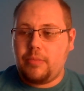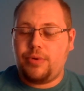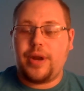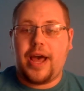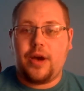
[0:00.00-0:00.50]

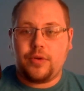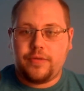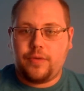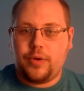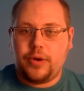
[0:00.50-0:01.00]
put out
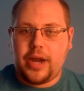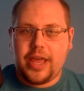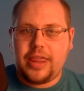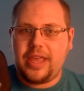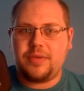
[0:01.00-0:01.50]
for,
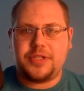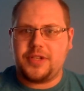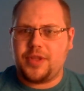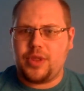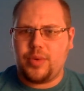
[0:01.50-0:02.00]
I think it was
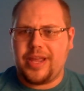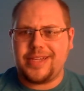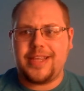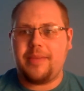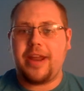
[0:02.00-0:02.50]
just the
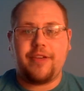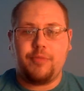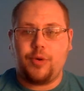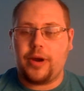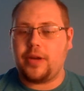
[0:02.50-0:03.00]
3DS. They might have
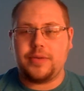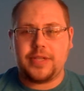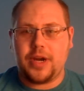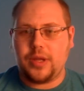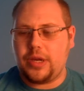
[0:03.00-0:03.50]
more, I don't
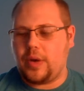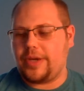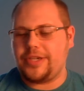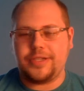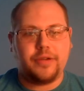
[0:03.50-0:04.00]
entirely know.
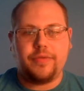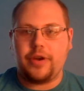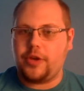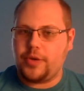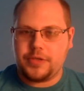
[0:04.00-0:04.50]
I just did a
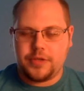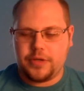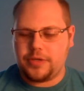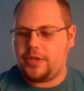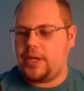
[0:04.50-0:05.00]
very quick
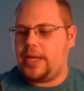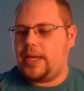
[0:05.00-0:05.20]
search.